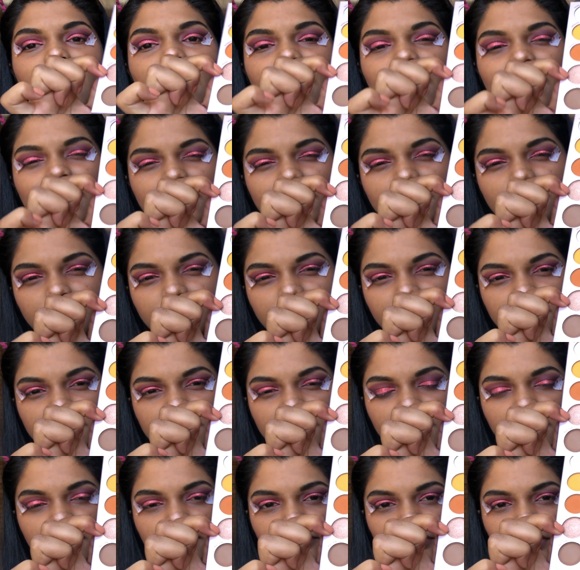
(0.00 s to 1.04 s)

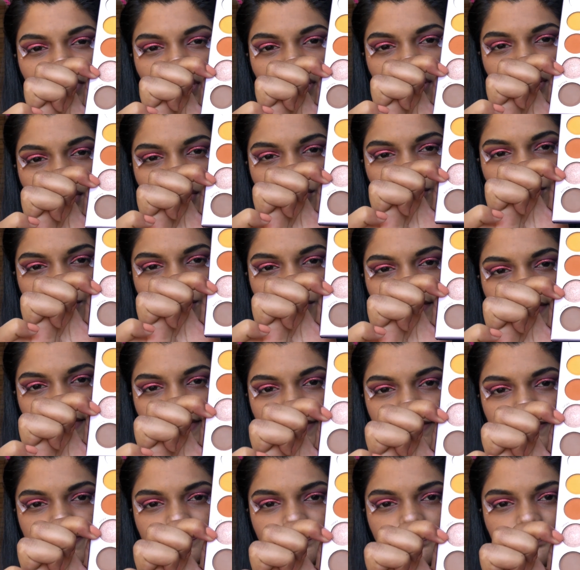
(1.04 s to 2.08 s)
ivory on the inner corner.